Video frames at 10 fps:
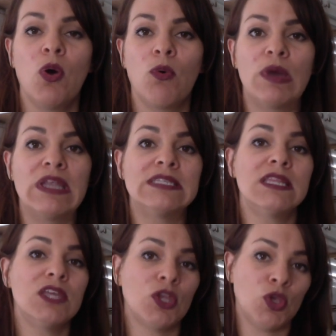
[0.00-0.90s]
what is
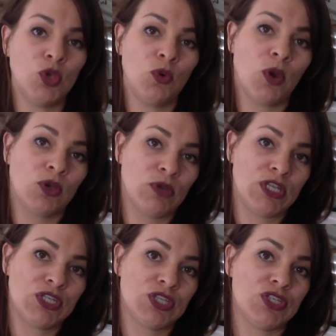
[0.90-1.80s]
it that you are going
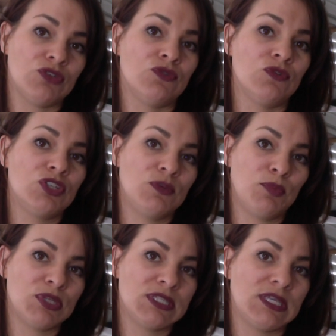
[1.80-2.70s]
to do to
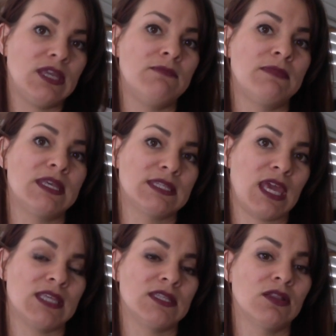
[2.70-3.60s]
proceed in this
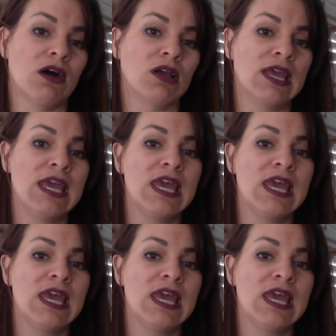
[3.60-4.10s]
case along?